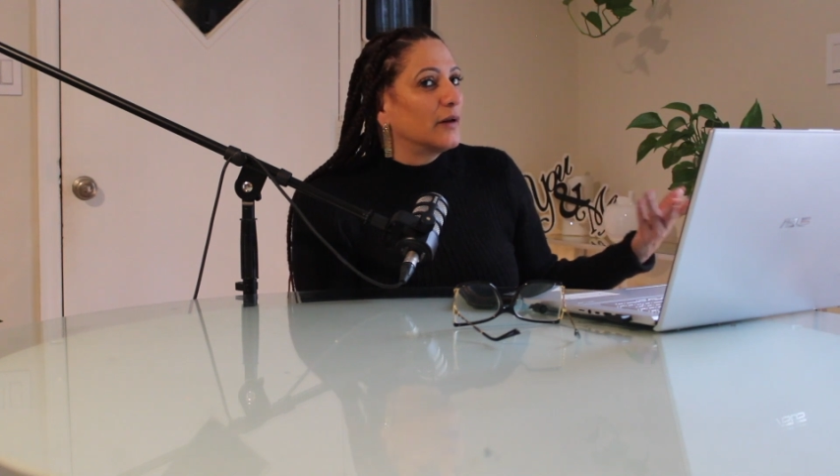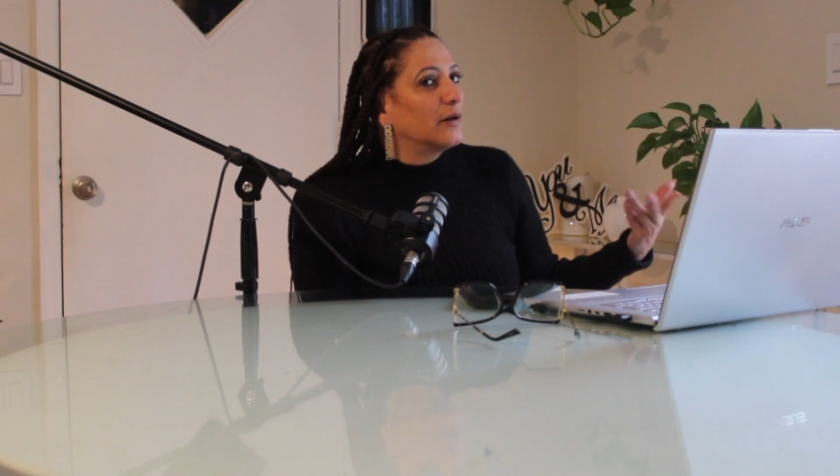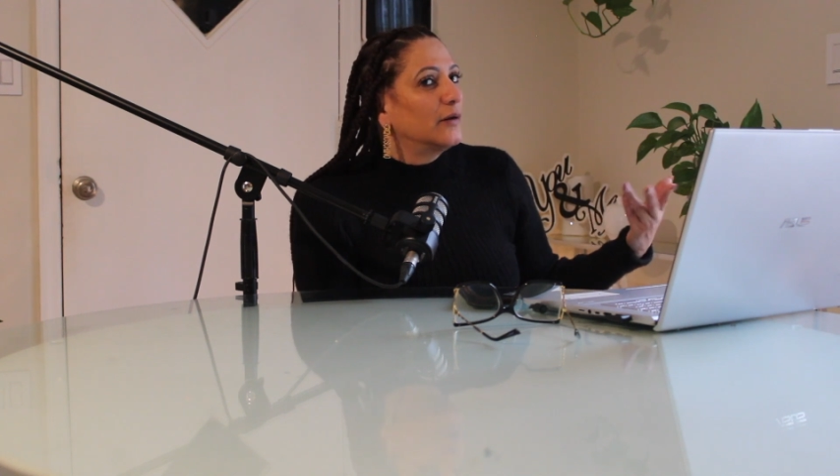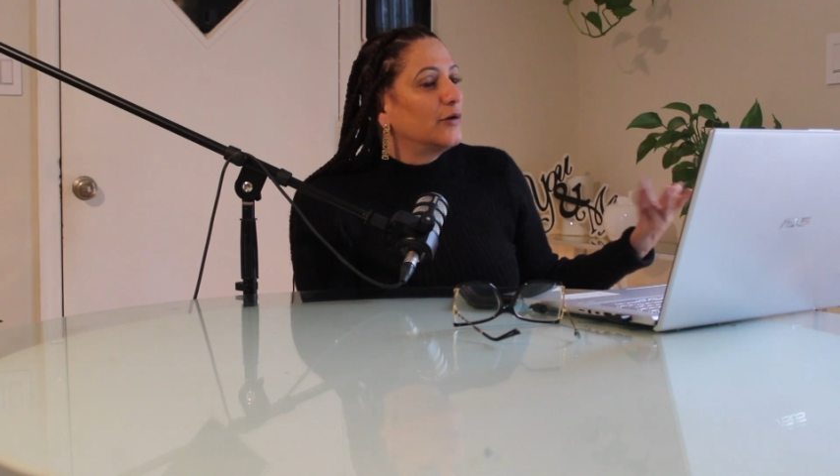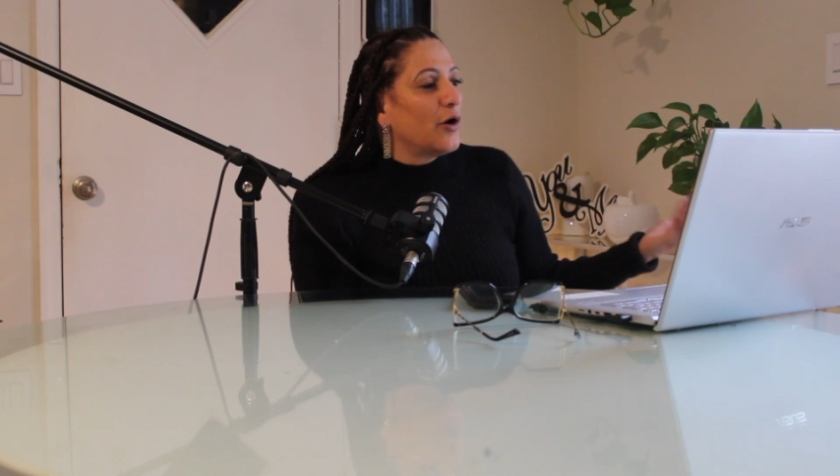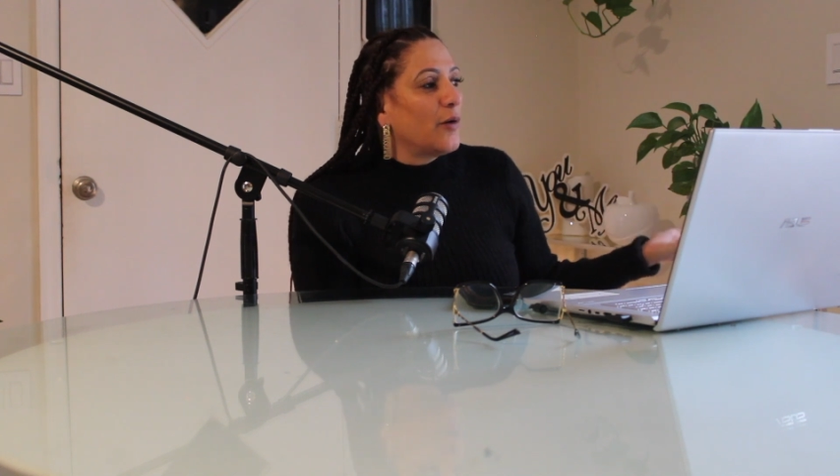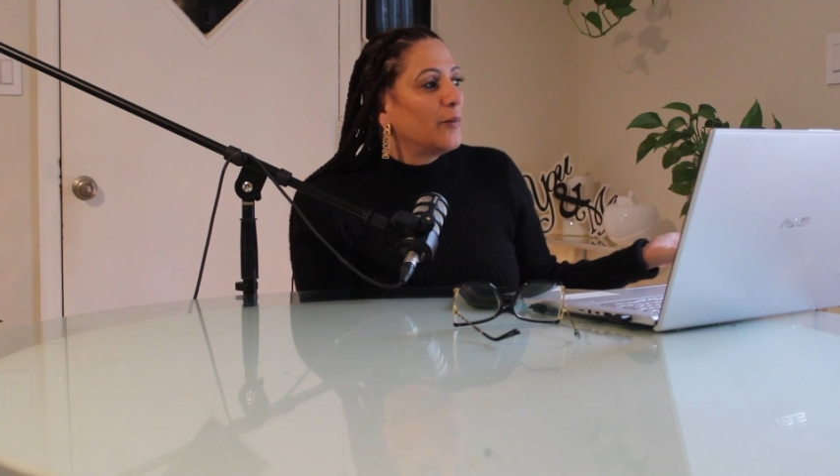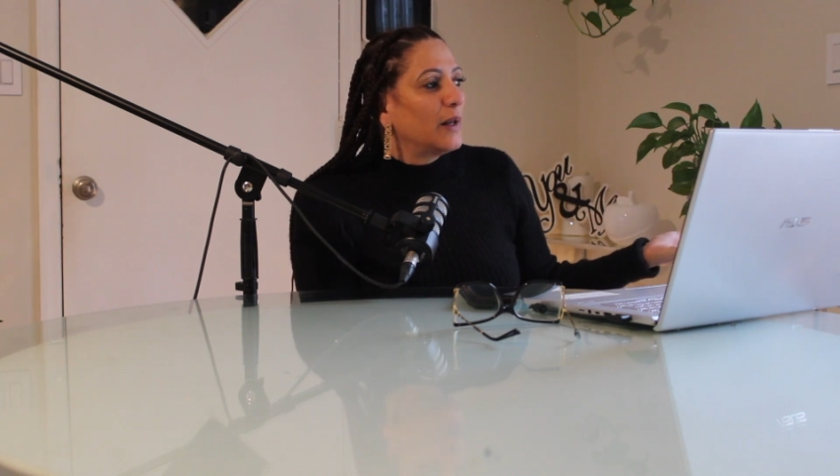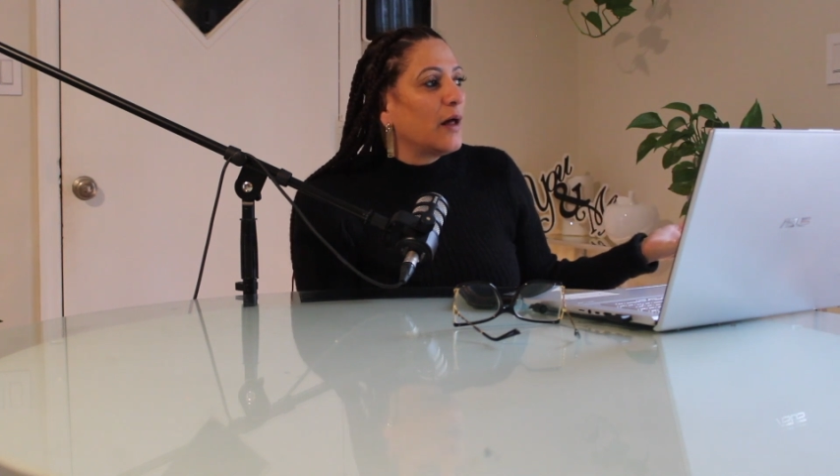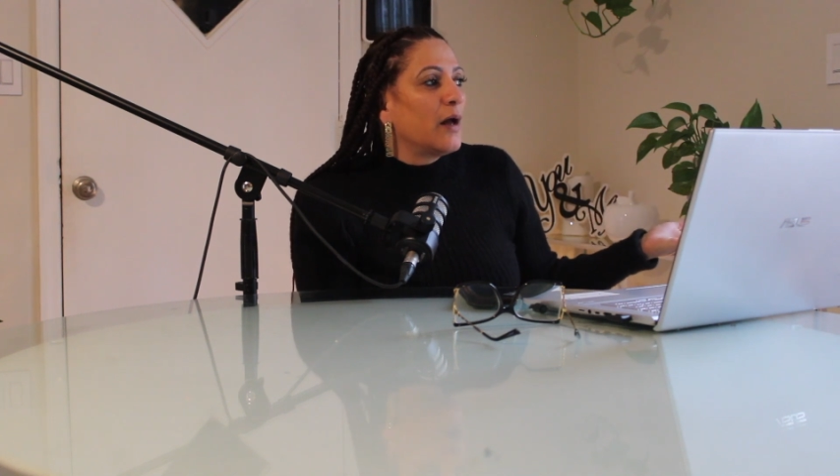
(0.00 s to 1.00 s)
you know,
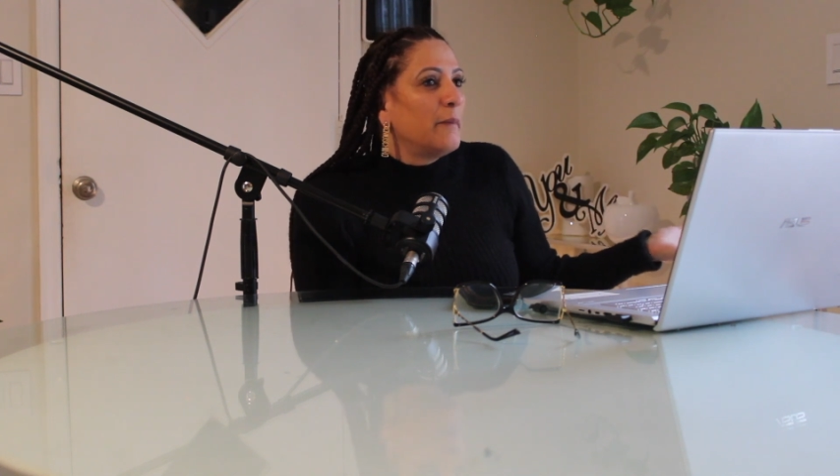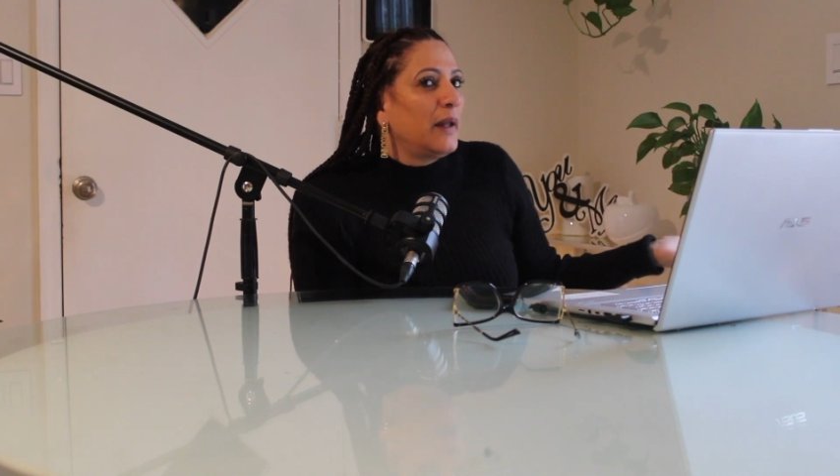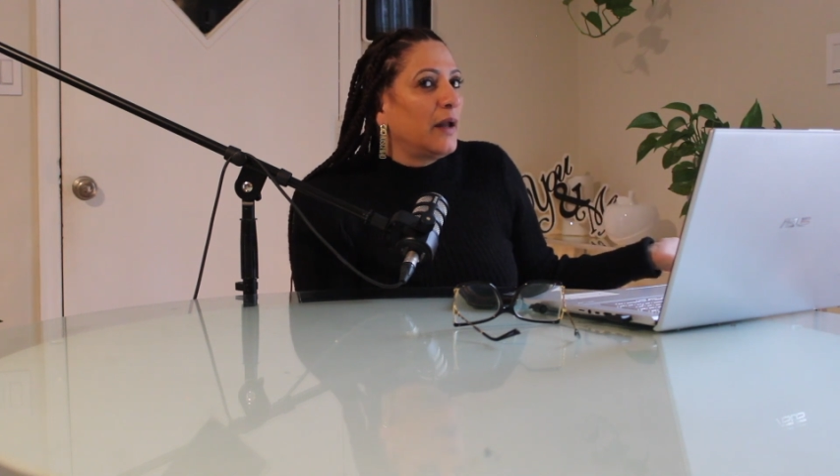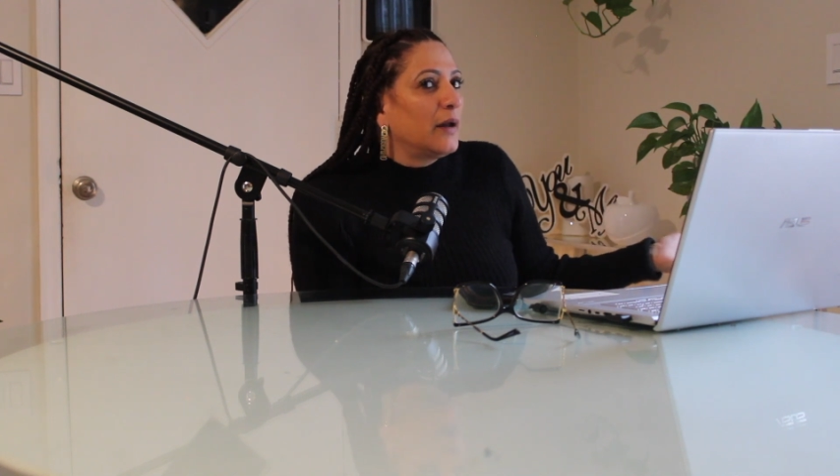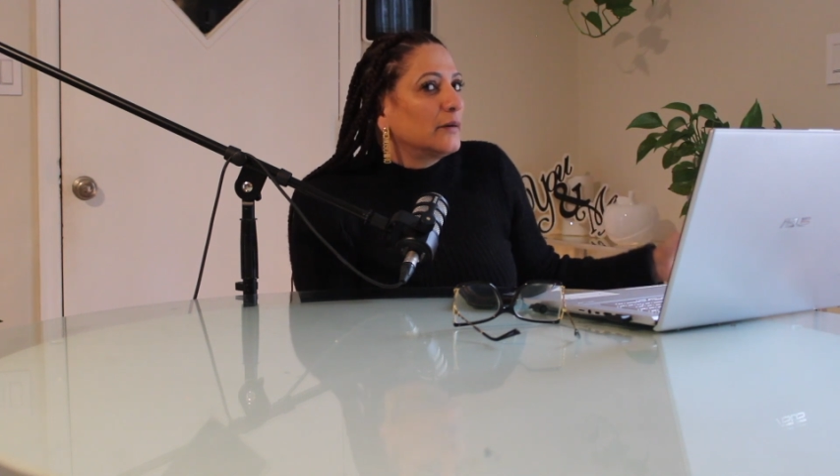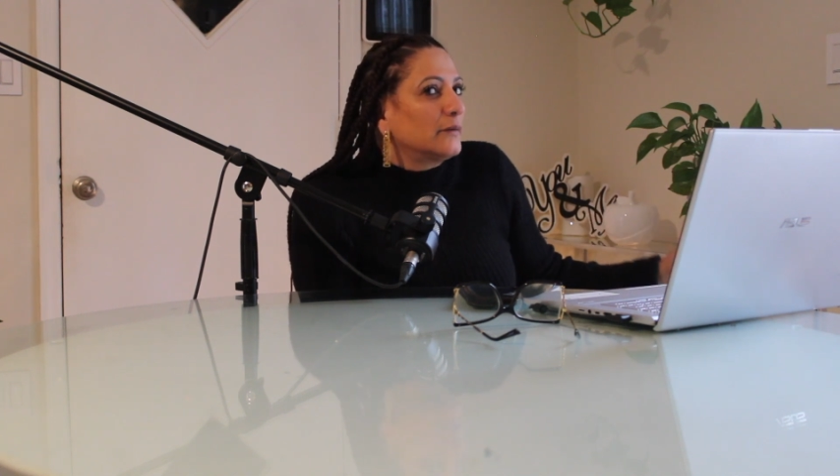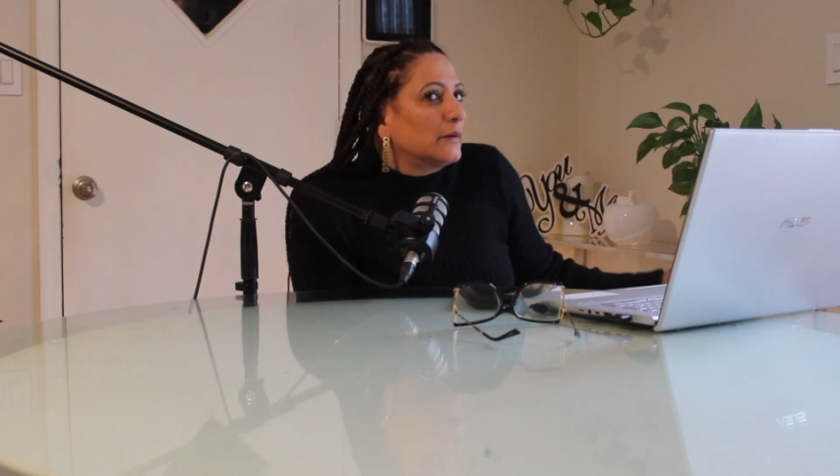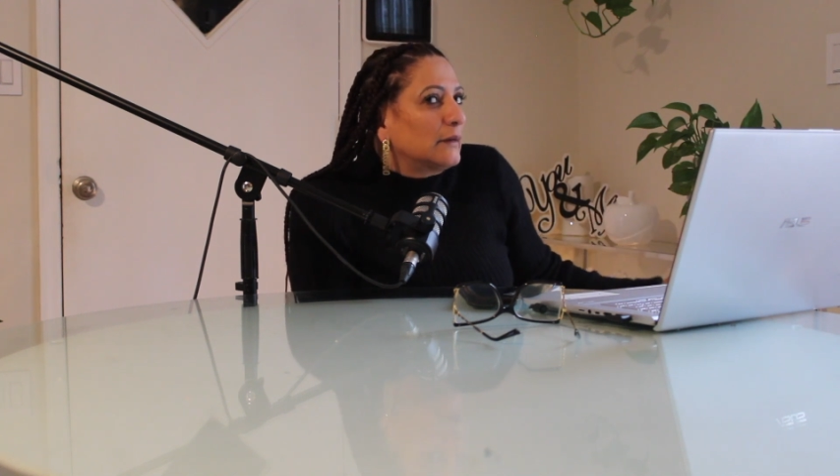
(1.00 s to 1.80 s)
my lawn man